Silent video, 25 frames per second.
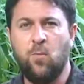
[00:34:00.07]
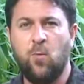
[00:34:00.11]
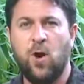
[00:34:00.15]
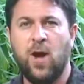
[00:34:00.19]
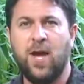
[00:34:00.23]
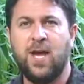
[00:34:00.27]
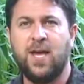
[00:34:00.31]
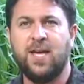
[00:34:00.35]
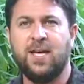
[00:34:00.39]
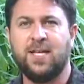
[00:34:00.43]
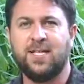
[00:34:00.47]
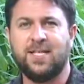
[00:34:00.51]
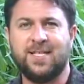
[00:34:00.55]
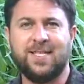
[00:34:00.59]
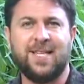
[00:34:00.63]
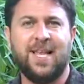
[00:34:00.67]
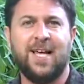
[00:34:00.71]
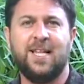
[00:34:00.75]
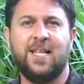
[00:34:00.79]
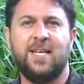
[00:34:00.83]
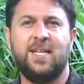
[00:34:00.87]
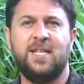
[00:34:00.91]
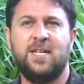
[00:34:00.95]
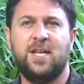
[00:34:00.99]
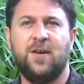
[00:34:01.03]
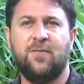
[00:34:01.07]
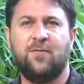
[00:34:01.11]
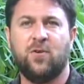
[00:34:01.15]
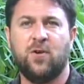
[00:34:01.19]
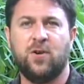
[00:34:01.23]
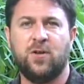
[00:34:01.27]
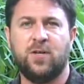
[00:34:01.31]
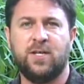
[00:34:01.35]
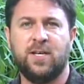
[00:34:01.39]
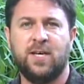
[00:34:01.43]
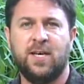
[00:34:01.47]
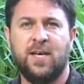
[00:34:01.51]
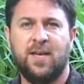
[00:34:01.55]
way is slightly
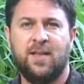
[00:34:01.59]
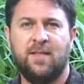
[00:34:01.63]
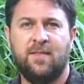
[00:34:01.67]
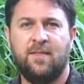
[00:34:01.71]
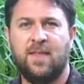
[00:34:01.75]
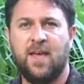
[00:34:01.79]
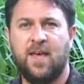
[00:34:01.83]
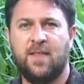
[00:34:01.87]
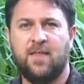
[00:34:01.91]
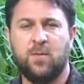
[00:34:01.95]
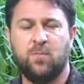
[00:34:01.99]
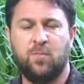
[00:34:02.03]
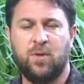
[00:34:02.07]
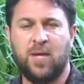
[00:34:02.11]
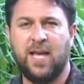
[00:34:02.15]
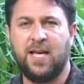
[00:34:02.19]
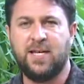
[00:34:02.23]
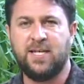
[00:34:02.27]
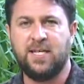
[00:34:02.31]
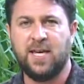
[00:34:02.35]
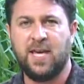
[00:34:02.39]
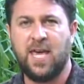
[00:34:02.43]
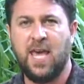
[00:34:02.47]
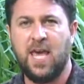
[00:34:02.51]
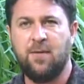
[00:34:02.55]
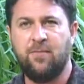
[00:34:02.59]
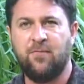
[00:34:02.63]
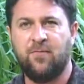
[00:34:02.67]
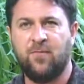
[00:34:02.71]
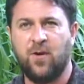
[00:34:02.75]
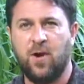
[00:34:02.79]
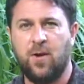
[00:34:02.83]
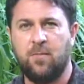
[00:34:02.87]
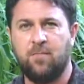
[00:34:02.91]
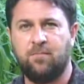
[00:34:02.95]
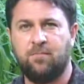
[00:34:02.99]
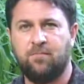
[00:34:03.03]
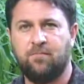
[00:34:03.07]
different than the plant it came
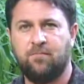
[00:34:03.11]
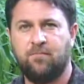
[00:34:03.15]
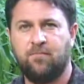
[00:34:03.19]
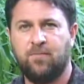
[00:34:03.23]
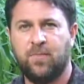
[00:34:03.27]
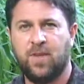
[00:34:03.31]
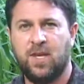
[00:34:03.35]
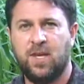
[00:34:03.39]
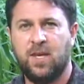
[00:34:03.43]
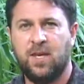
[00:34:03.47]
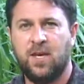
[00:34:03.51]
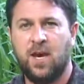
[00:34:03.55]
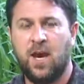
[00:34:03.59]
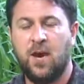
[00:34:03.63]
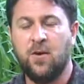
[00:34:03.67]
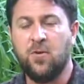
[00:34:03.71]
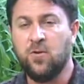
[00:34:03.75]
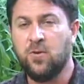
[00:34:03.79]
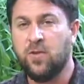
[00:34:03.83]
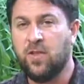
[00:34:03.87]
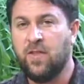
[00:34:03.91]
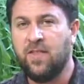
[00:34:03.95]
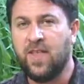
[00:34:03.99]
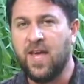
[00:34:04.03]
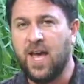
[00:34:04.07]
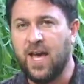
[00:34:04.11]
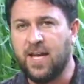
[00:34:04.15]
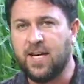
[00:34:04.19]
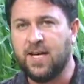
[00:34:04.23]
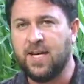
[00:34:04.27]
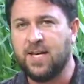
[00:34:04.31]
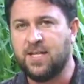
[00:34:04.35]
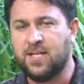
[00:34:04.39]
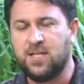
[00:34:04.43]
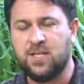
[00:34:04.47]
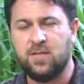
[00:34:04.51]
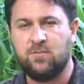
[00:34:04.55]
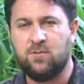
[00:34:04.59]
from. Other than that,
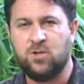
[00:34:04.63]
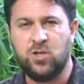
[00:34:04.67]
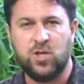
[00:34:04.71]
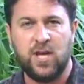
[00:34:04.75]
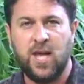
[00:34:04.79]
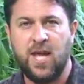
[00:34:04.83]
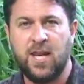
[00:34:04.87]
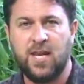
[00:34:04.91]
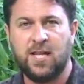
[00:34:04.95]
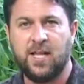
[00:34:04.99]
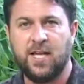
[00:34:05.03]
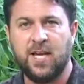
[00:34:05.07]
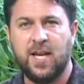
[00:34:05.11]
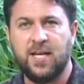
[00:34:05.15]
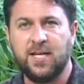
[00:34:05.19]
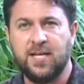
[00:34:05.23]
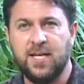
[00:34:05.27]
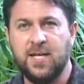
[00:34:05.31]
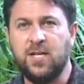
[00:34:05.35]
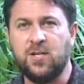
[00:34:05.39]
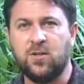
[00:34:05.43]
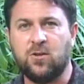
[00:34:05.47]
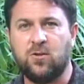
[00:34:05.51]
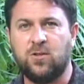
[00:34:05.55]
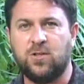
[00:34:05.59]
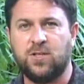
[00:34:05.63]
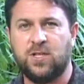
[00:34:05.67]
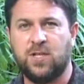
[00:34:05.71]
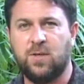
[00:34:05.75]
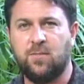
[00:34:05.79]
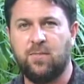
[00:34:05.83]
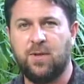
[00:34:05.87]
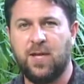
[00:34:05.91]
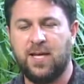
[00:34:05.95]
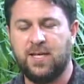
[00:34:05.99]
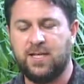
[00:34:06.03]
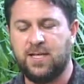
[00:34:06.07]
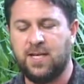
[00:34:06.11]
it's genetically identical to the
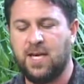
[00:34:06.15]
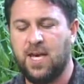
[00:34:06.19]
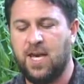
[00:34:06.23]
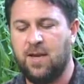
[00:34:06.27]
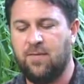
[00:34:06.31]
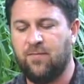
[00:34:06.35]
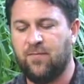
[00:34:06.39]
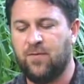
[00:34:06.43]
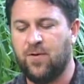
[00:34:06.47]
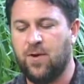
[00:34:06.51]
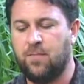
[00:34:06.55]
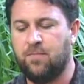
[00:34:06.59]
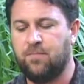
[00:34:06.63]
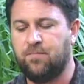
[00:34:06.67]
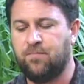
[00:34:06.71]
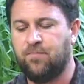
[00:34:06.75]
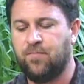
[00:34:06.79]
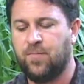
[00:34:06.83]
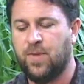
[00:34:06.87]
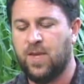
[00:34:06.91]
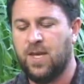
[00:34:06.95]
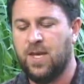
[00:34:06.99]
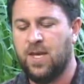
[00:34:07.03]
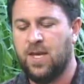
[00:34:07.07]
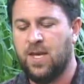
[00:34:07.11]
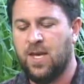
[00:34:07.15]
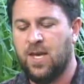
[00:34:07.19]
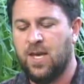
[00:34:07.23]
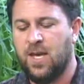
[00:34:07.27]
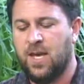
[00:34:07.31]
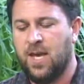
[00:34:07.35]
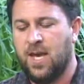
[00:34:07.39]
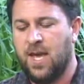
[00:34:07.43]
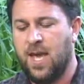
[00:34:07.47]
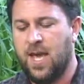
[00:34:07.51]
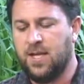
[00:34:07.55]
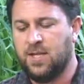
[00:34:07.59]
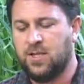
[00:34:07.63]
plant it came from.
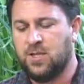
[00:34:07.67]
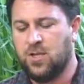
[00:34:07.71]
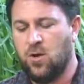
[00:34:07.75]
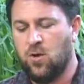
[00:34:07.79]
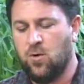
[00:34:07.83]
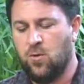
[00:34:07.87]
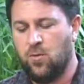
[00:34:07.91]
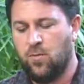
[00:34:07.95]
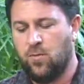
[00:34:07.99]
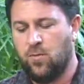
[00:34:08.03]
And so